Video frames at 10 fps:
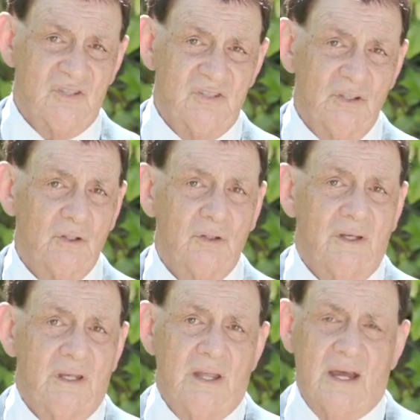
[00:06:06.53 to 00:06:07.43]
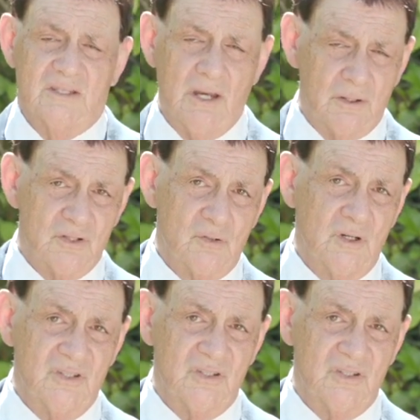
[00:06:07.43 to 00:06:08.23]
still in that territory,